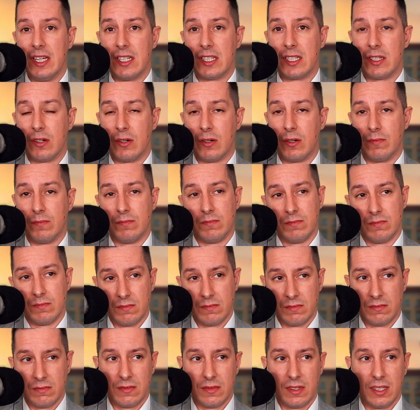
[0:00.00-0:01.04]
So
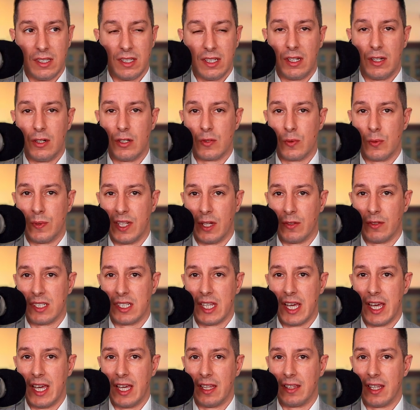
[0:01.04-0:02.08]
it goes without
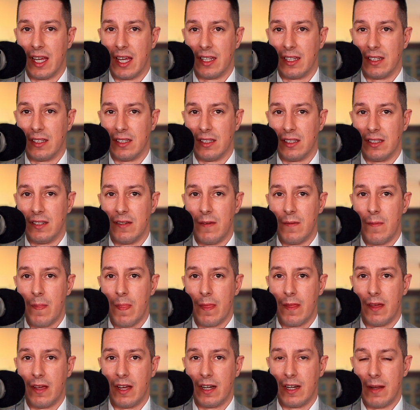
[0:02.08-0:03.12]
saying that
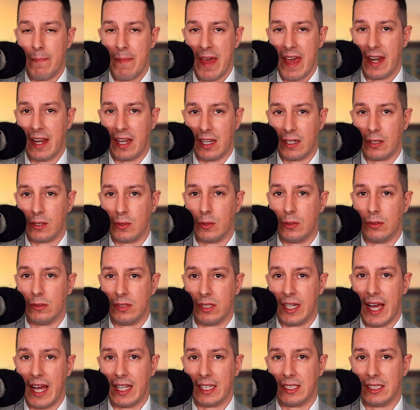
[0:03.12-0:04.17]
an American who
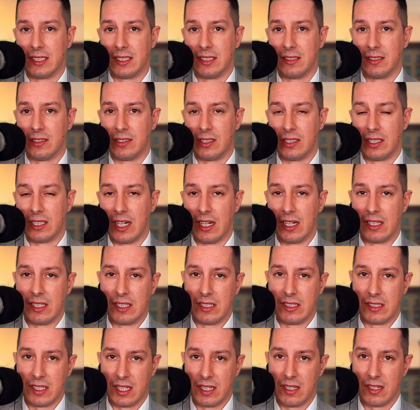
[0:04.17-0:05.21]
gets their
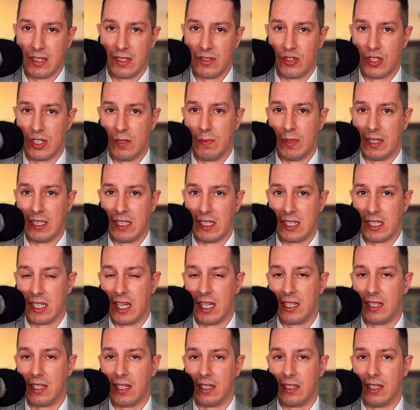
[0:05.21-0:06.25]
Italian citizenship by
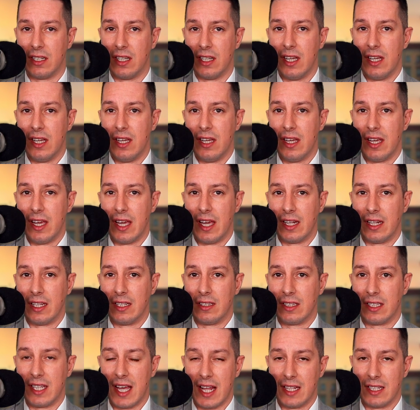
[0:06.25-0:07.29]
descent and
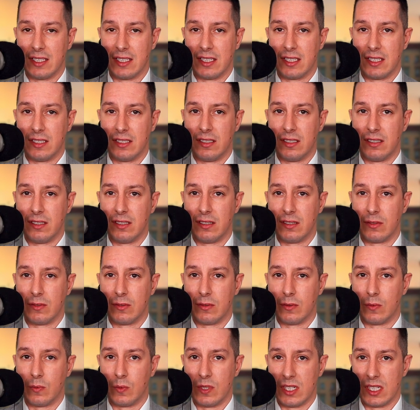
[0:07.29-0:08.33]
intends
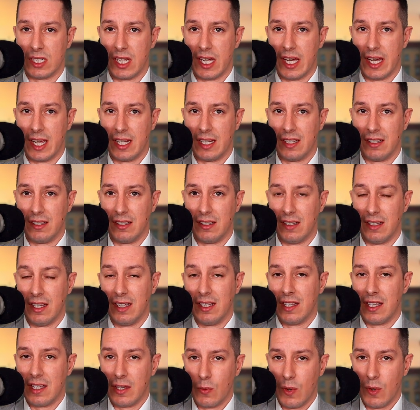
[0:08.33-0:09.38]
to reside
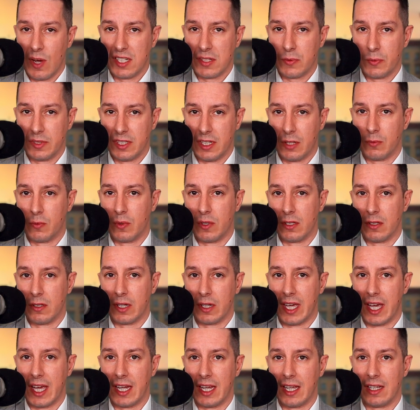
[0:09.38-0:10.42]
in the US without
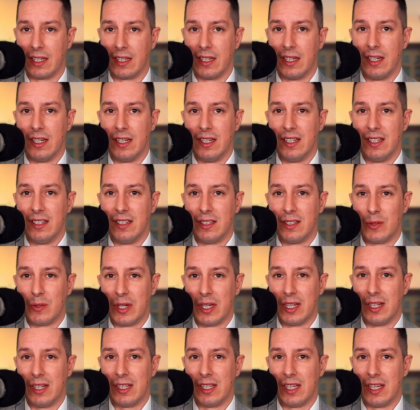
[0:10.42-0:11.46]
relocating to
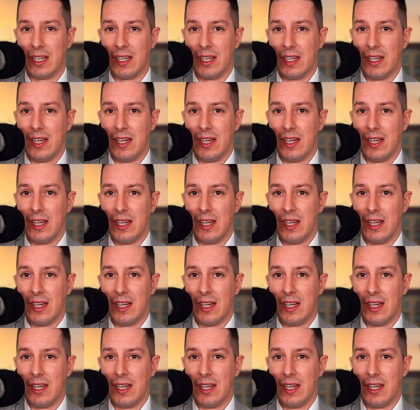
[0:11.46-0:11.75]
Italy